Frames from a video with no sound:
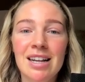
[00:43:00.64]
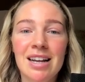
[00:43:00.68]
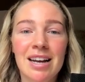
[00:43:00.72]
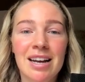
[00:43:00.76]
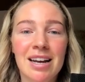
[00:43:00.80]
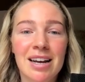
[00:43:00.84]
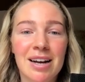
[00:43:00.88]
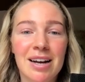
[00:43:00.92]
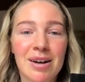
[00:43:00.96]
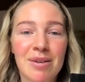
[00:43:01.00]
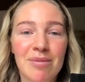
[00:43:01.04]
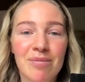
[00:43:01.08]

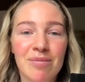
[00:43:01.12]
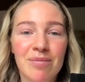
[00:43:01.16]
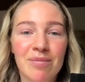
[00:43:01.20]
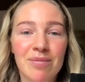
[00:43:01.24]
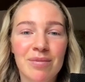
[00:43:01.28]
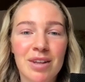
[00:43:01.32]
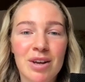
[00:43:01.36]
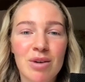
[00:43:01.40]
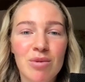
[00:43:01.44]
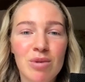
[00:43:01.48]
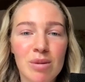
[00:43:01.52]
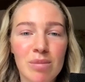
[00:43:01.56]

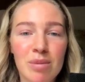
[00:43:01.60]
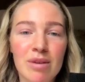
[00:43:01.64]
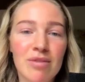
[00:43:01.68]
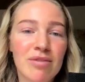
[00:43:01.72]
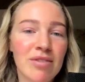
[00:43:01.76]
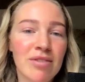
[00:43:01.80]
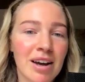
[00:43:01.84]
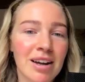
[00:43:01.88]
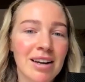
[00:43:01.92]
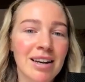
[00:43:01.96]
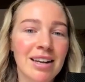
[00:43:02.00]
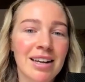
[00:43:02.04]
um, you will be
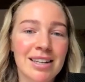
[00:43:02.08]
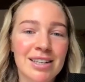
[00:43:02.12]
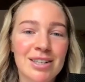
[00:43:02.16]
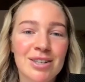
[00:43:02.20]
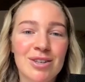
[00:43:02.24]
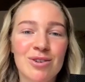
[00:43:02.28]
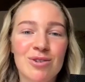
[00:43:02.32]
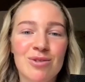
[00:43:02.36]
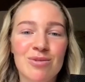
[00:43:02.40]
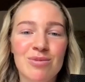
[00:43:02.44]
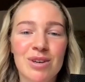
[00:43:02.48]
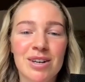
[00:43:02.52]
finally at
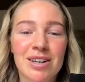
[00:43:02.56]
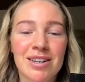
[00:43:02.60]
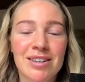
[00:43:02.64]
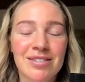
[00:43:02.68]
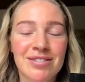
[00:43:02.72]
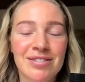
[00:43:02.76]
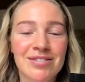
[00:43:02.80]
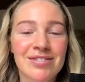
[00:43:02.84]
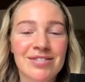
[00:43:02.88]
home. Yeah.